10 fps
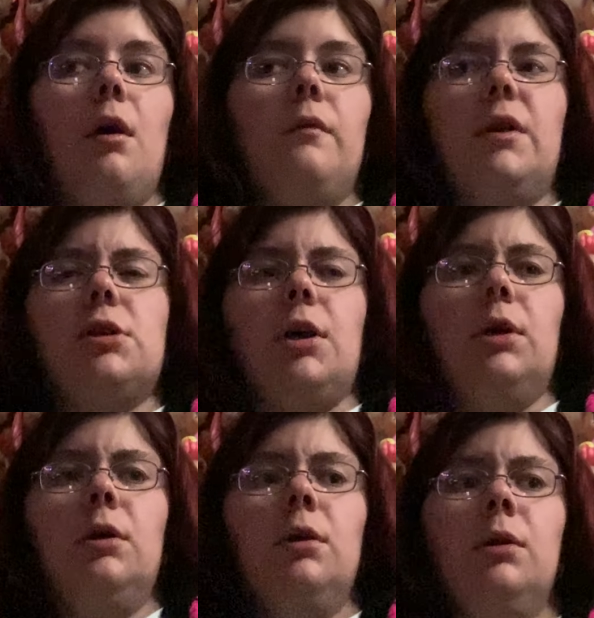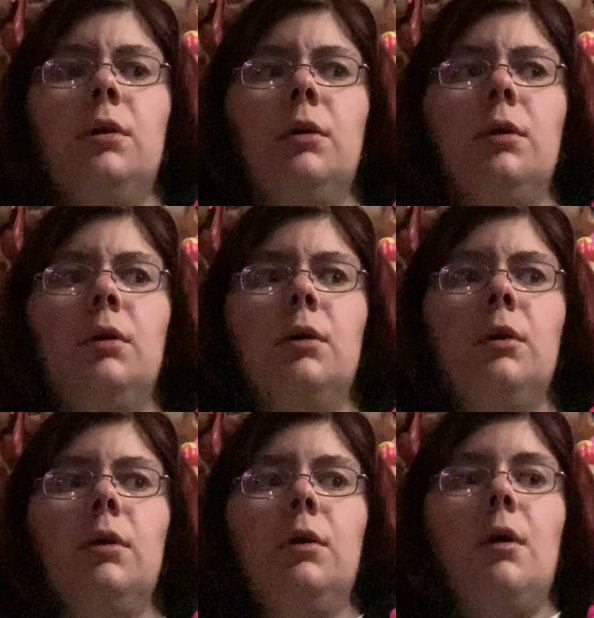And that's it.
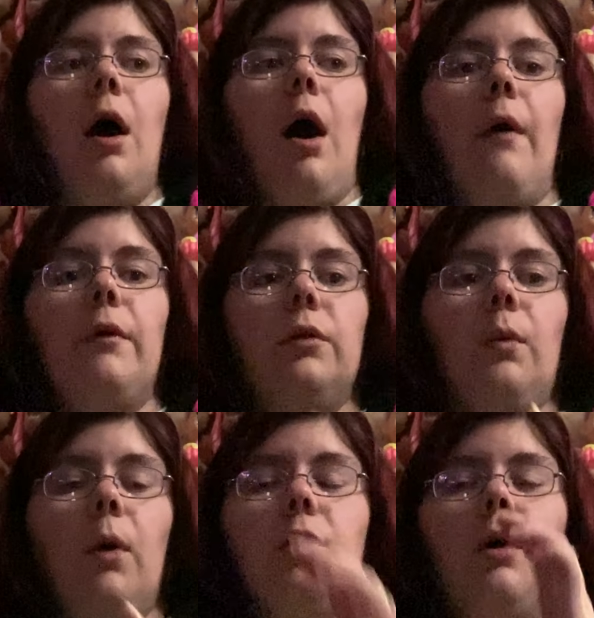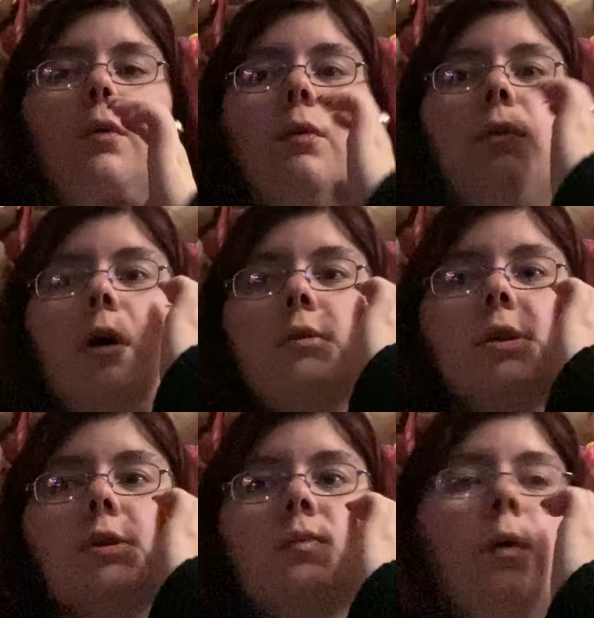Oh, and then the one girl who
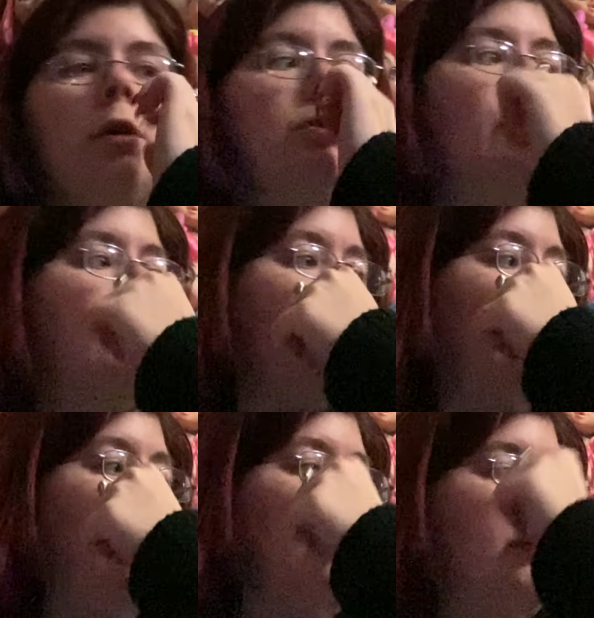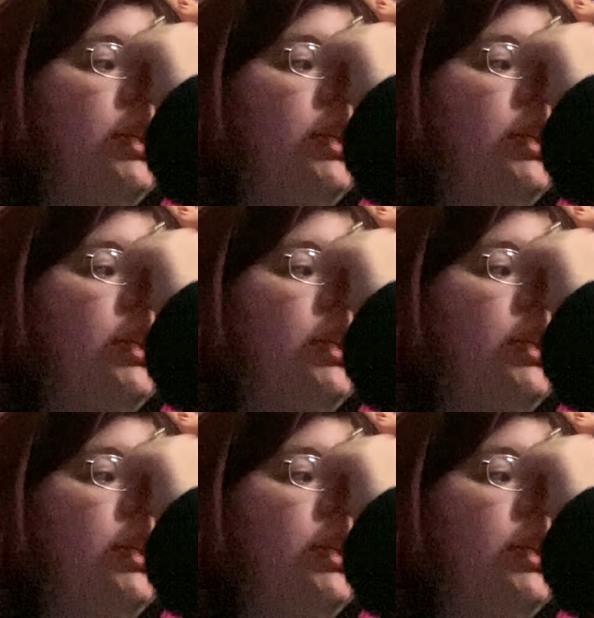closes 1 or 2 days a week.